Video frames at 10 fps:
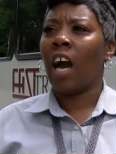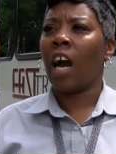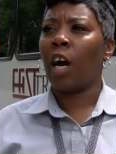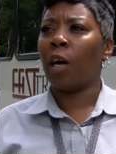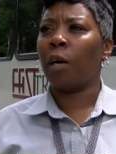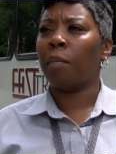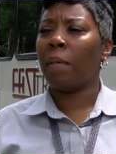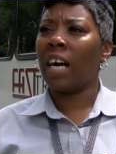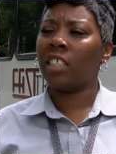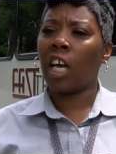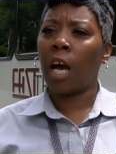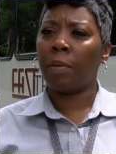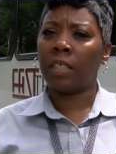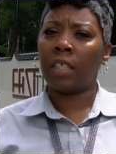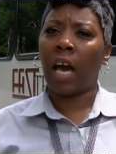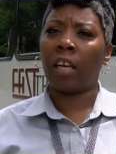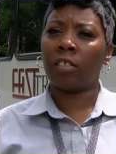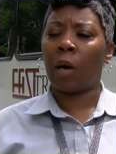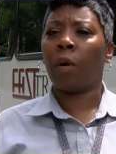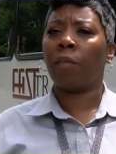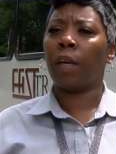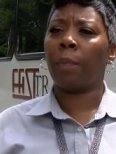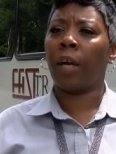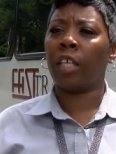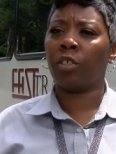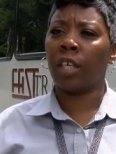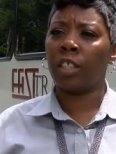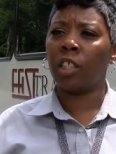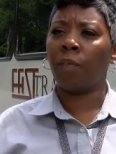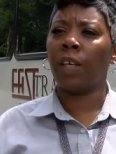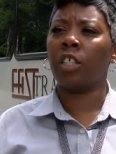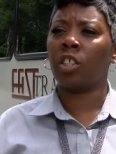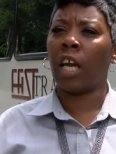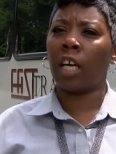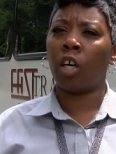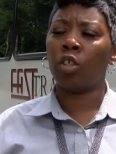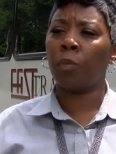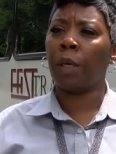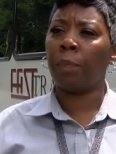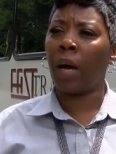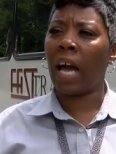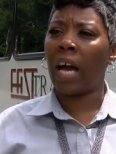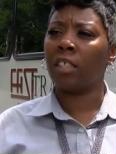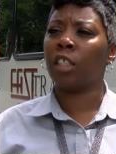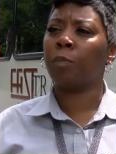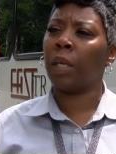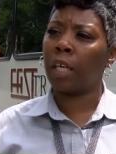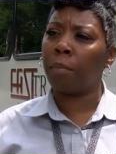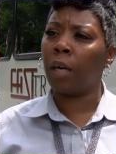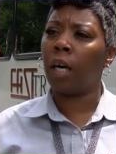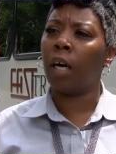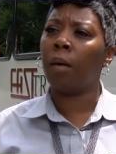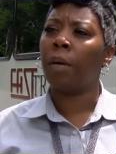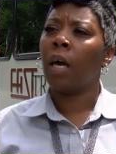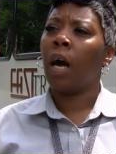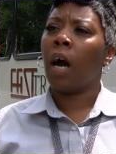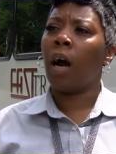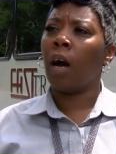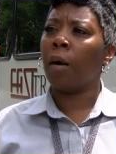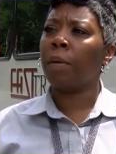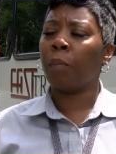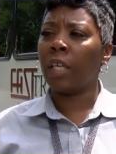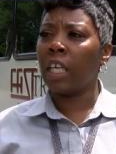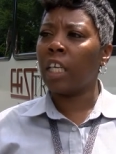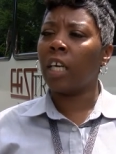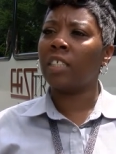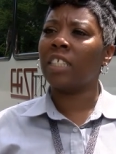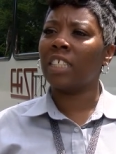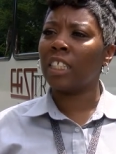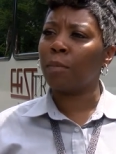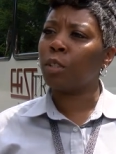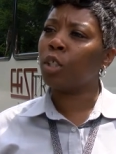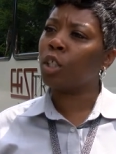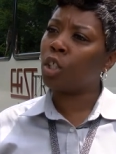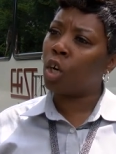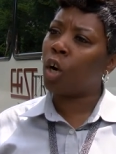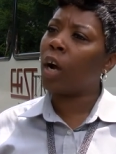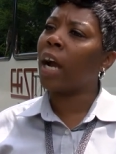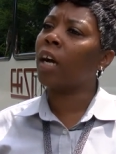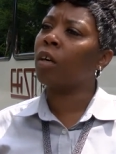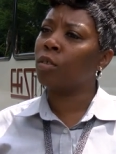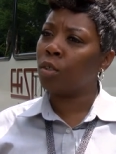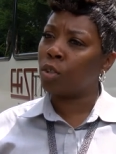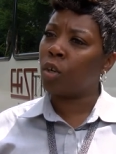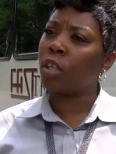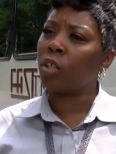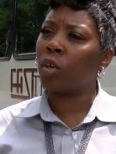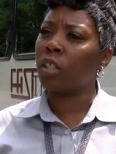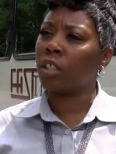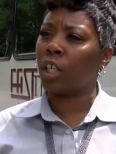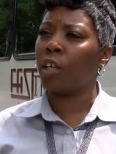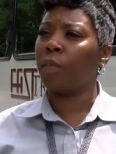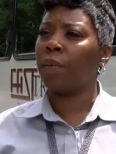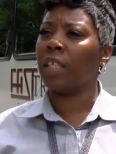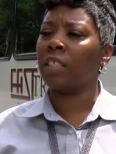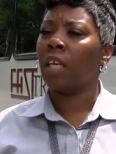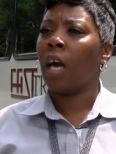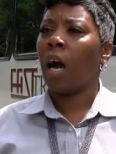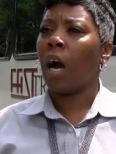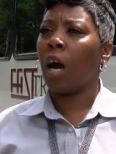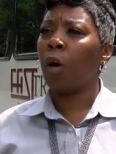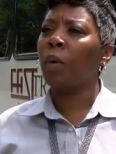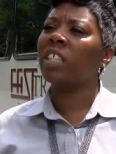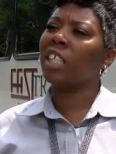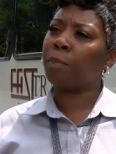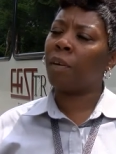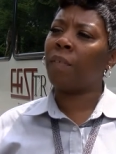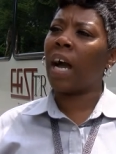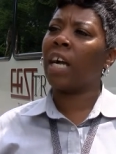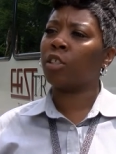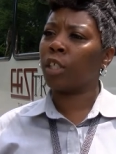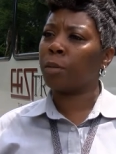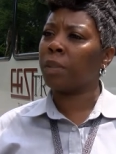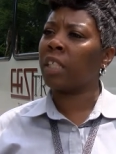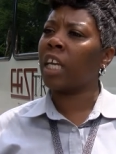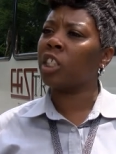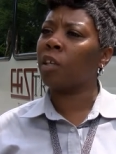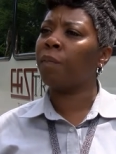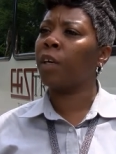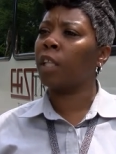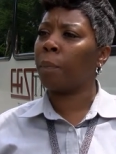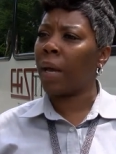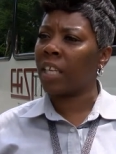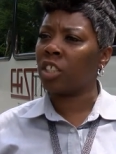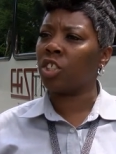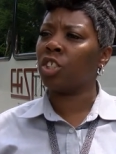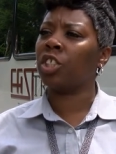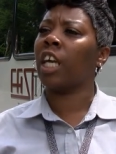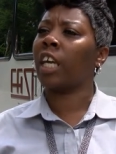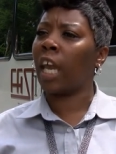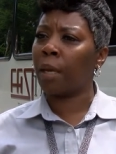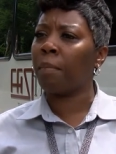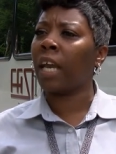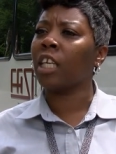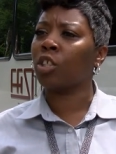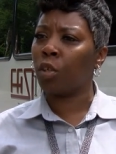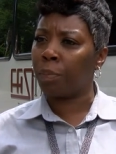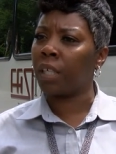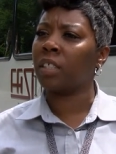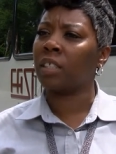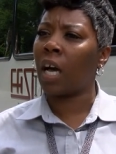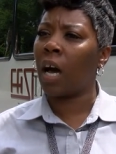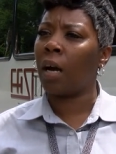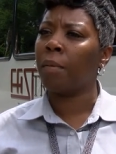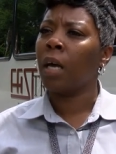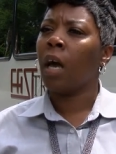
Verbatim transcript: Um, my job entitles, I work for the Paratransit division. I go to people's houses, pick them up. Um, if we need to assist them to the door, I go do door-to-door service. Um, we just provide transportation for the passengers that can't make it to a bus stop